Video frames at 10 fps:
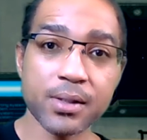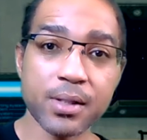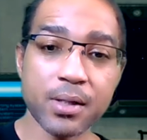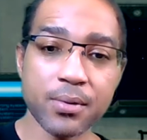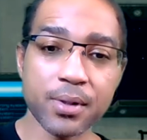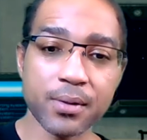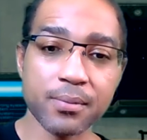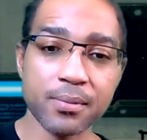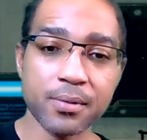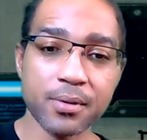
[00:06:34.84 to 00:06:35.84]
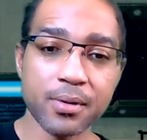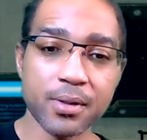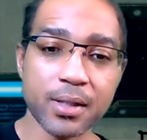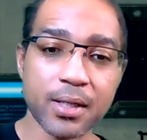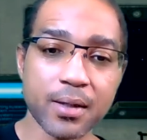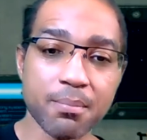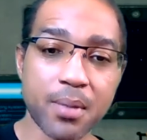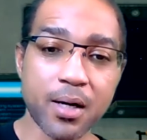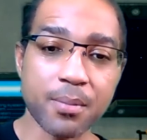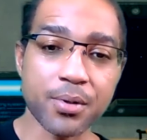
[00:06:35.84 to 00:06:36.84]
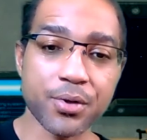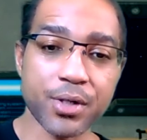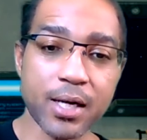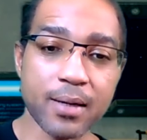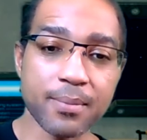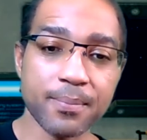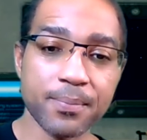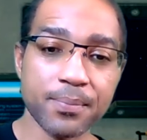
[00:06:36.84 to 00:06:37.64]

Let's go and look at a barbershop.